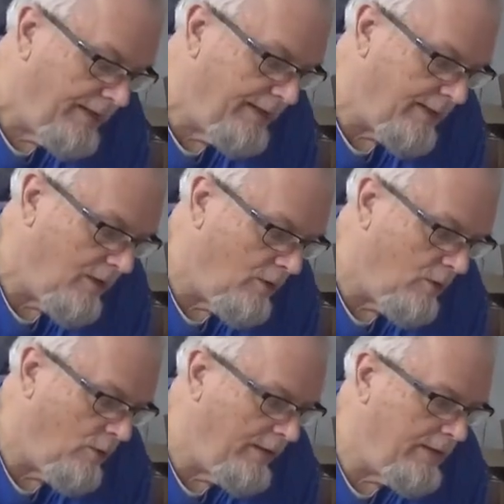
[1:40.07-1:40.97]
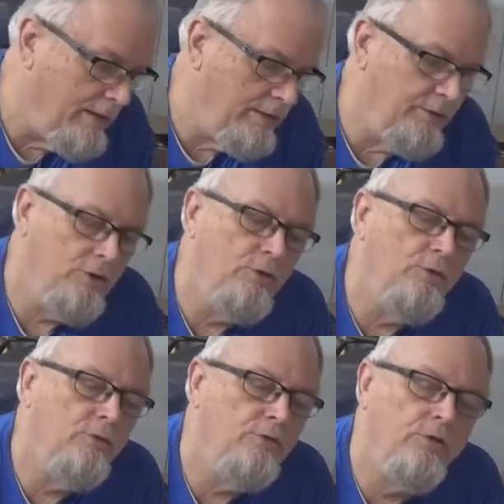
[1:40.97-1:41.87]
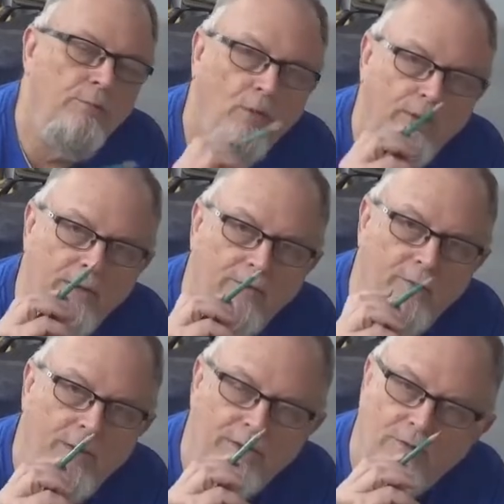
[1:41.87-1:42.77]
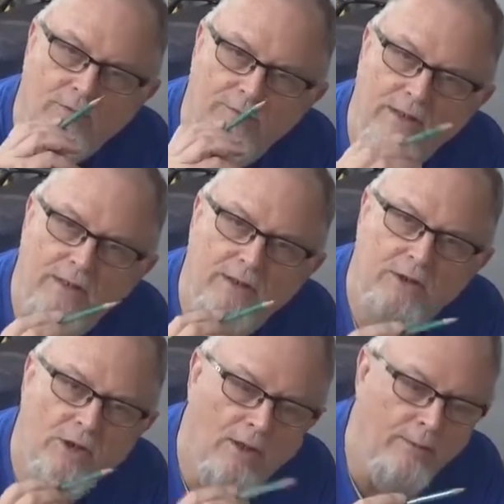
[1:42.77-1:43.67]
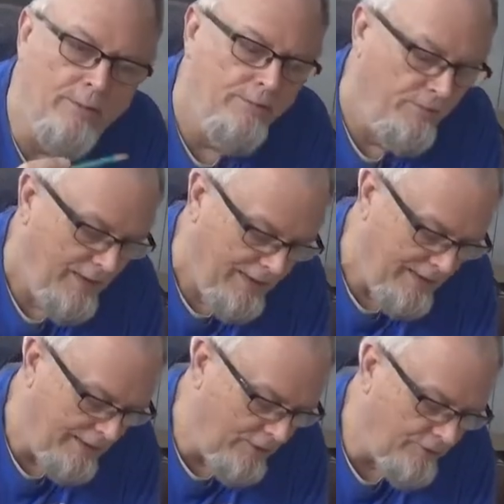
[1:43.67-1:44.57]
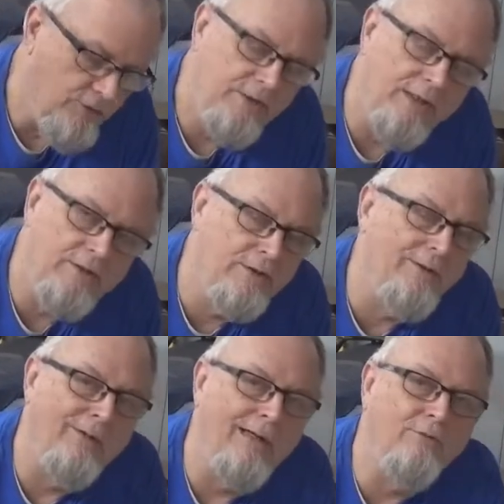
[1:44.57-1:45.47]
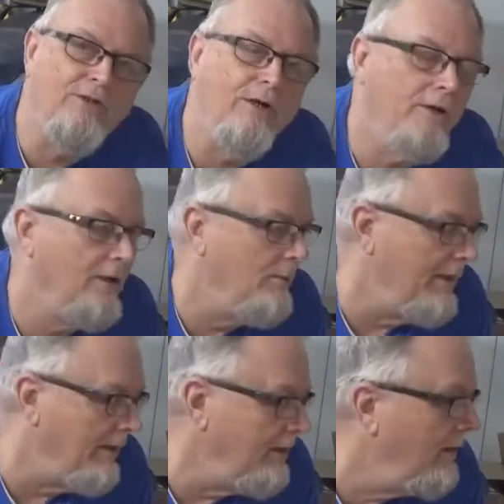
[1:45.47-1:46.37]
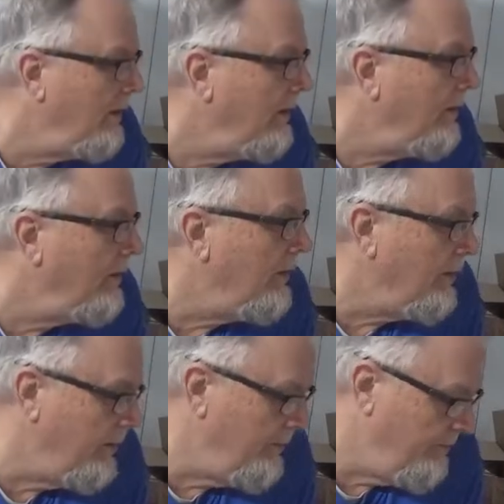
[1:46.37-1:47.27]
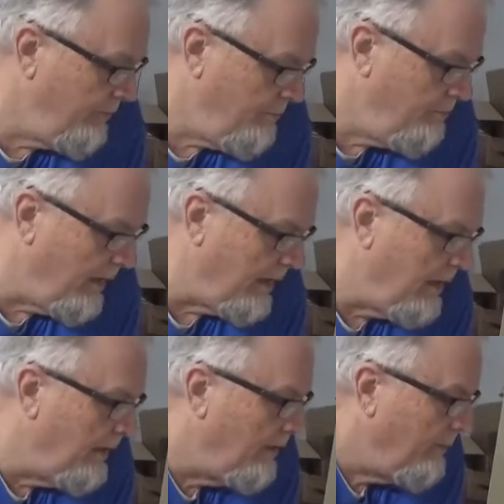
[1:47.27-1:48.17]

And I always use the point of the pencil very sharp, and that's, that's what I was talking about, uh, making,